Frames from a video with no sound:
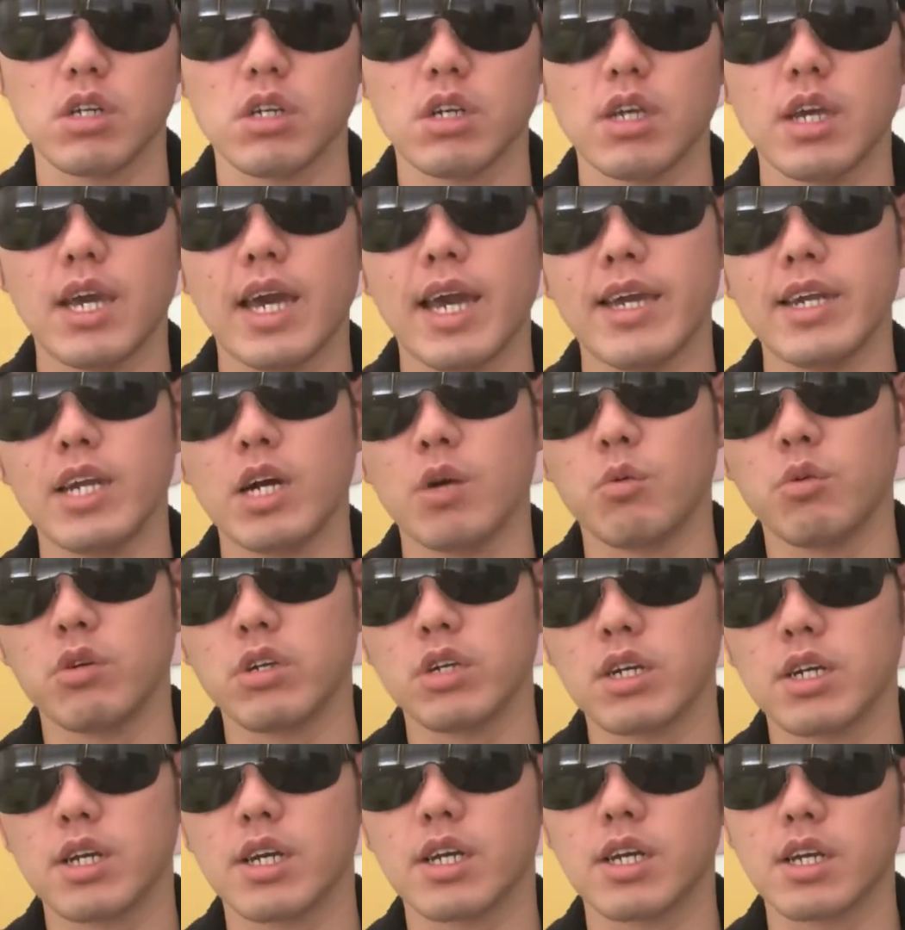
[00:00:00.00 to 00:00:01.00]
And I want
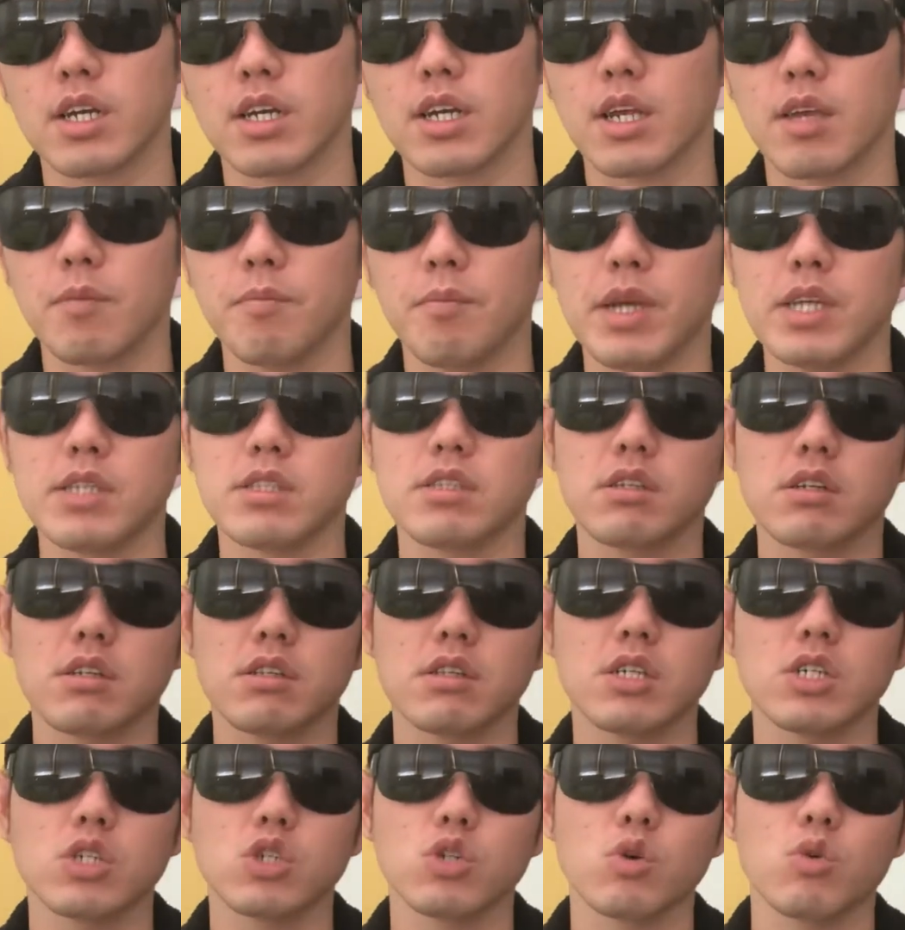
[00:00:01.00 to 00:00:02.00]
to
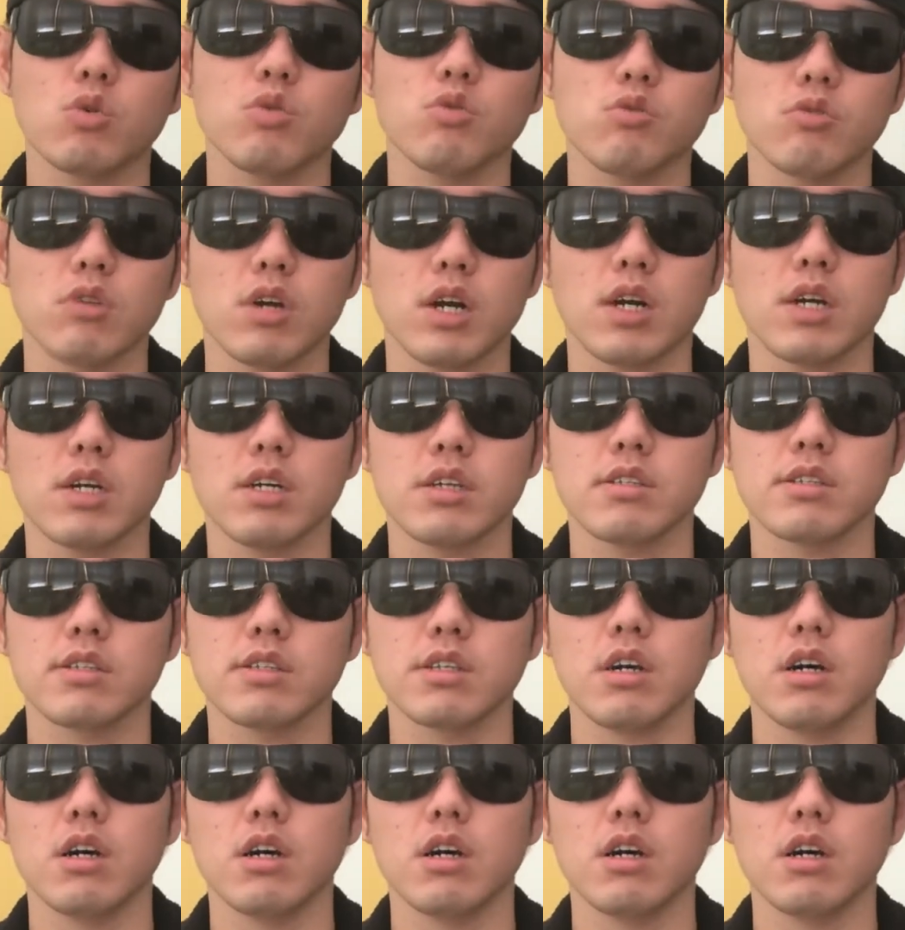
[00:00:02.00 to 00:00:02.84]
basically show you guys